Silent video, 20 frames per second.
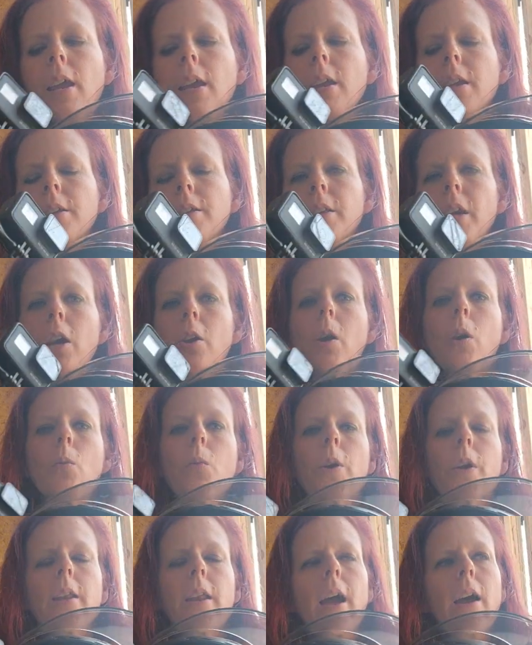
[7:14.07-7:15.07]
So I
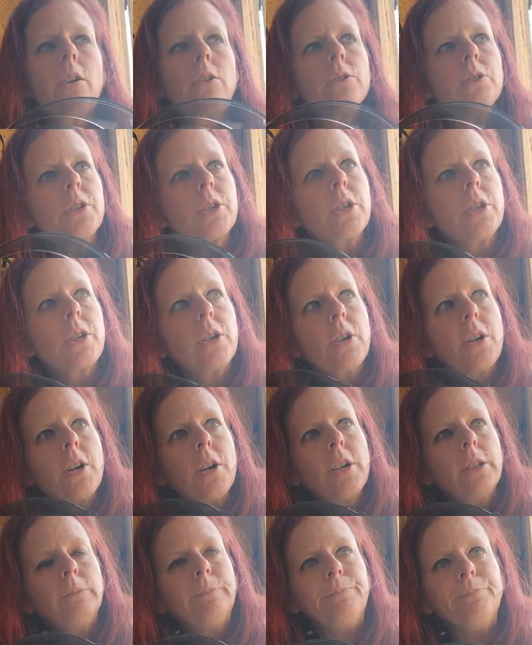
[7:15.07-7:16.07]
went out
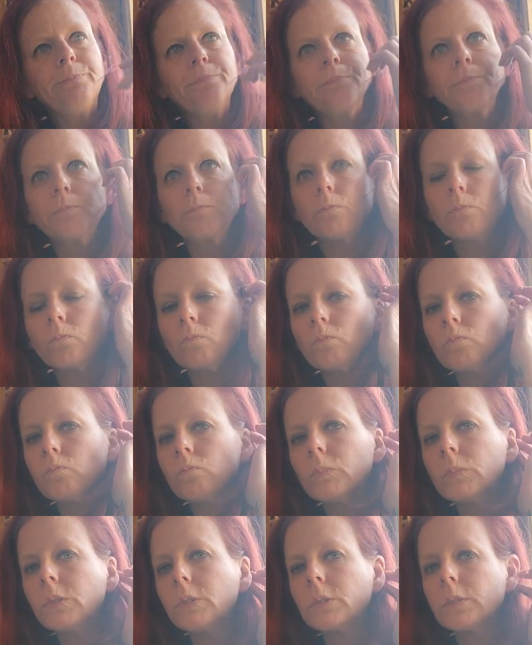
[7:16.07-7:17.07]

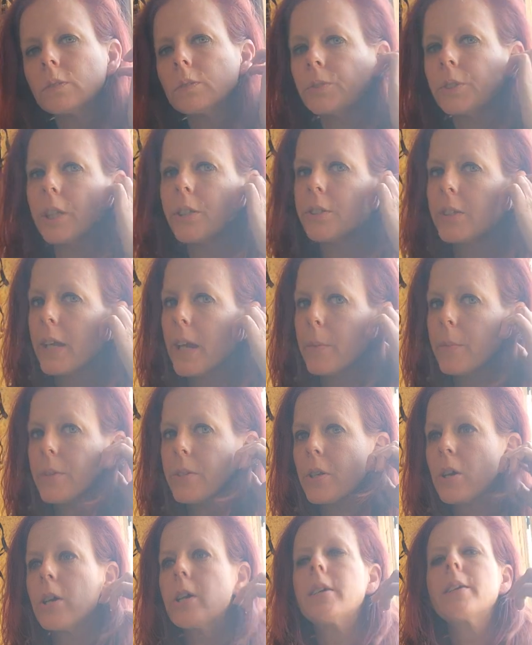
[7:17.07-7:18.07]
to
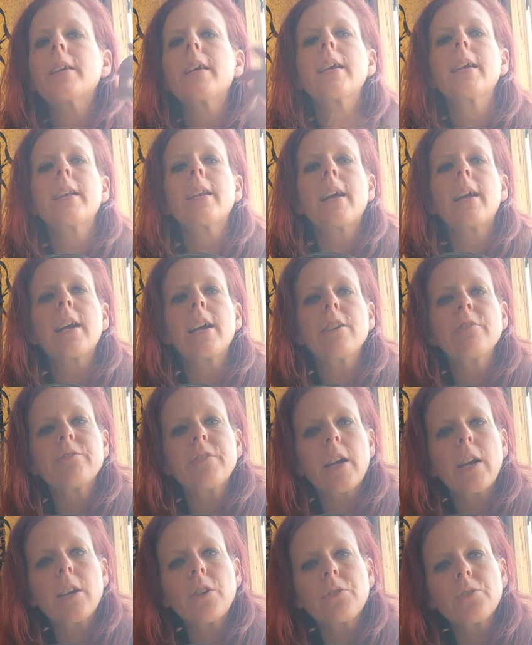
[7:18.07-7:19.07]
Amazon, and I
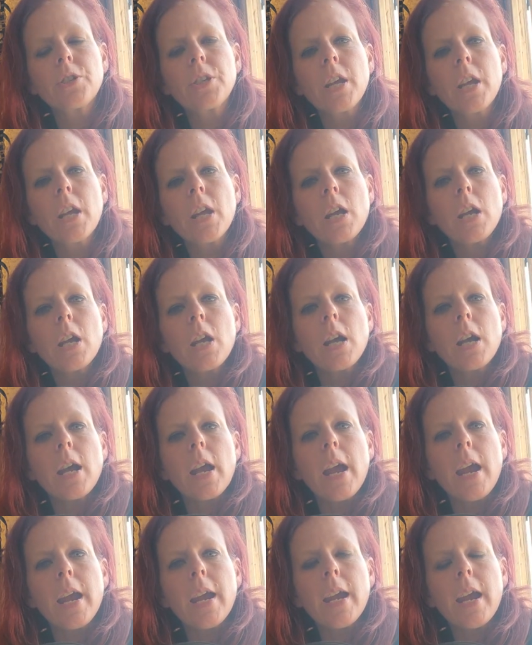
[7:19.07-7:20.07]
found
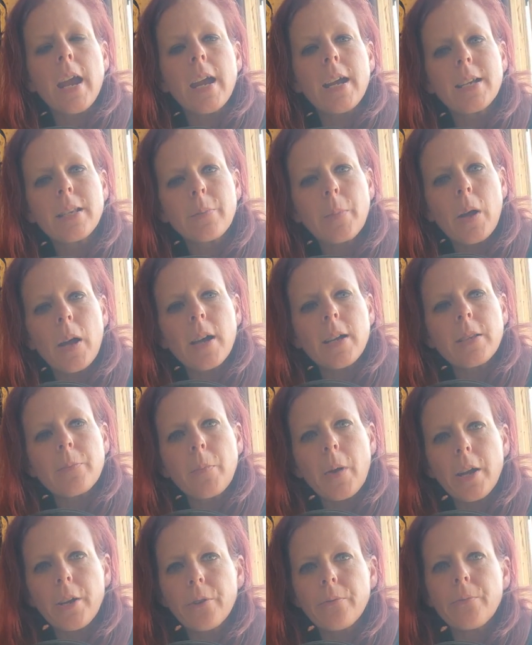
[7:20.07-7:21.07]
a Xbox
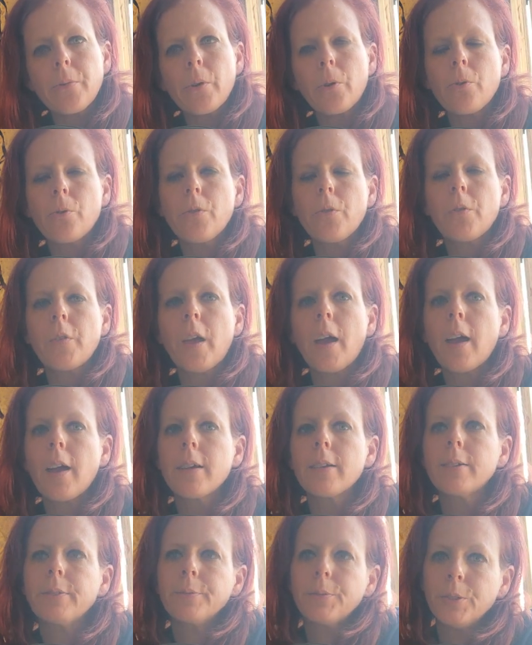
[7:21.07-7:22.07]
microphone
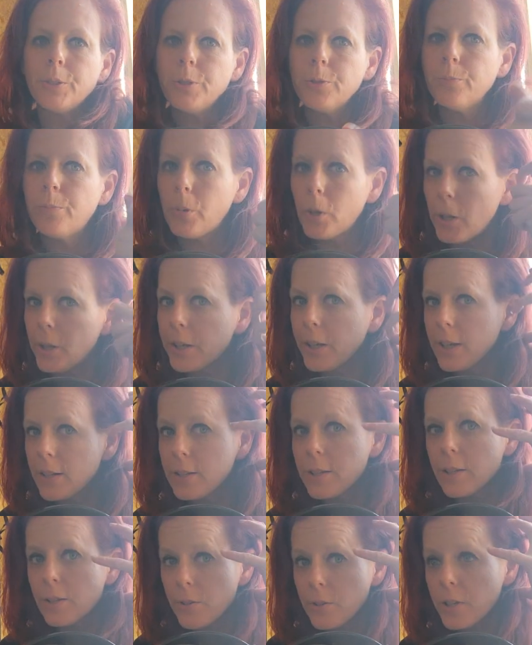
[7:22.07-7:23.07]
that you plug
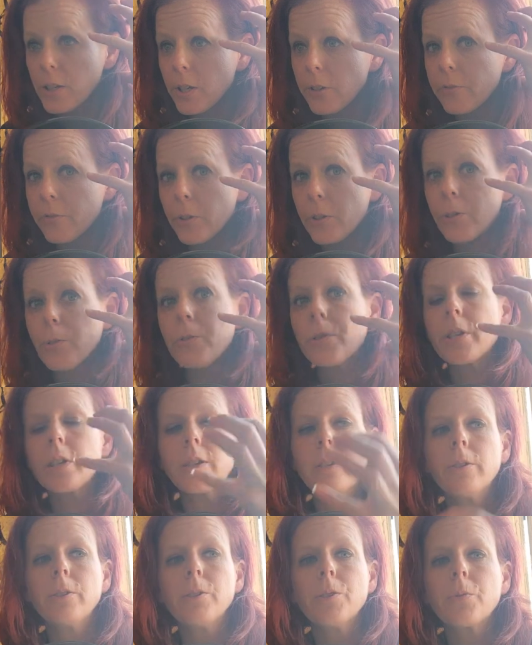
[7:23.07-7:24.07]
into those earphones that
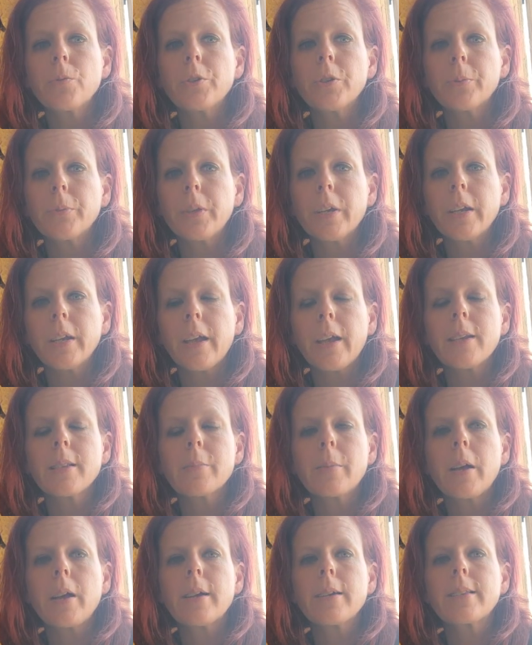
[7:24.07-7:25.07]
you use when you're playing
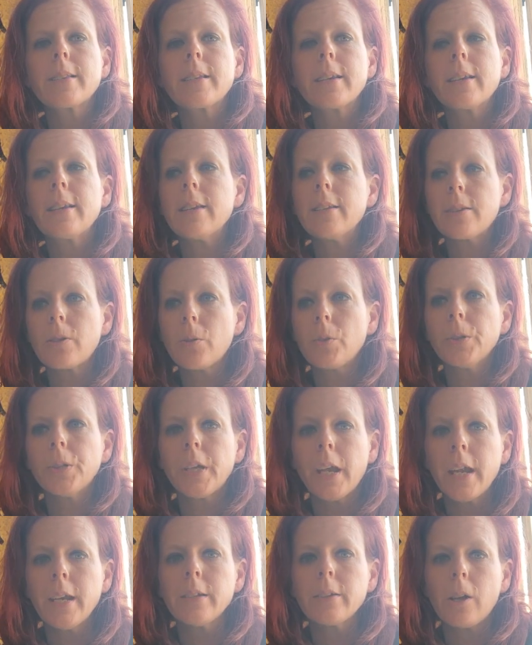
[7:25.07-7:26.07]
Xbox, and it's
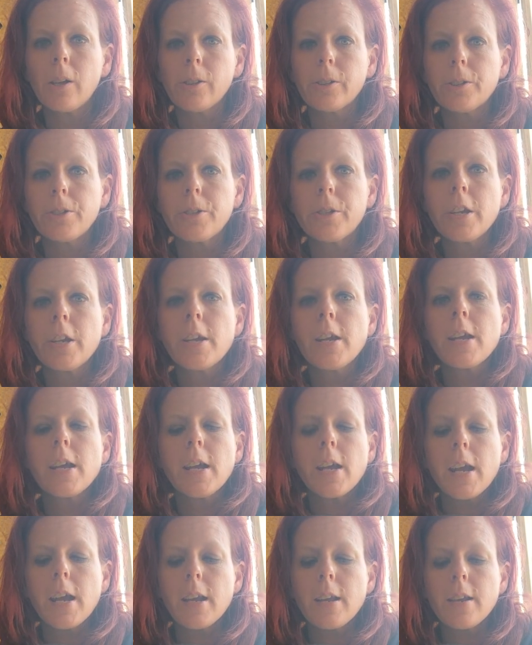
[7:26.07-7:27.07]
only $8,
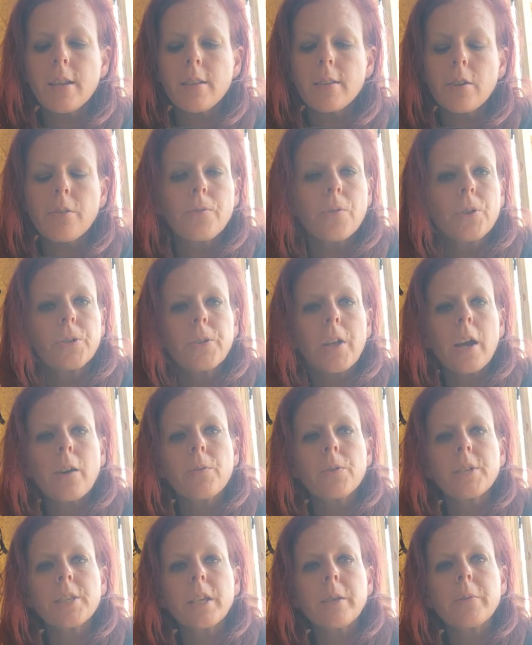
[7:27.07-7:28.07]
and so far that
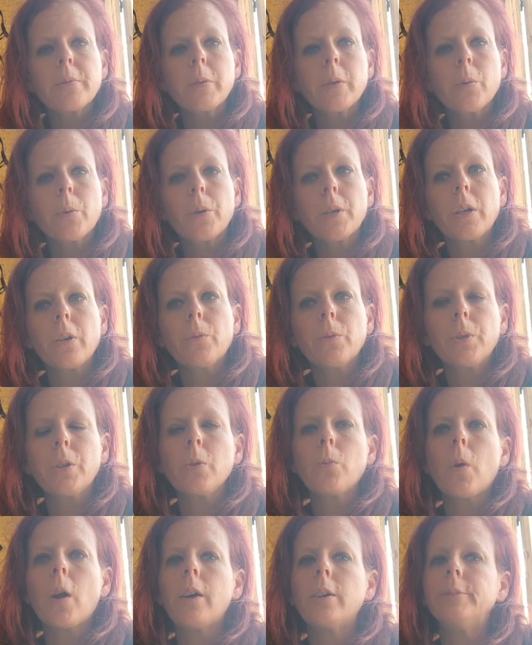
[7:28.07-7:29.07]
one seems to be working really
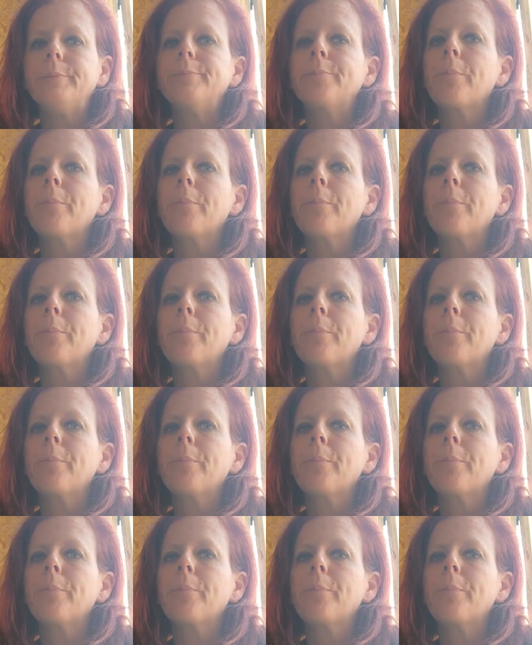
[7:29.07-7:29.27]
well.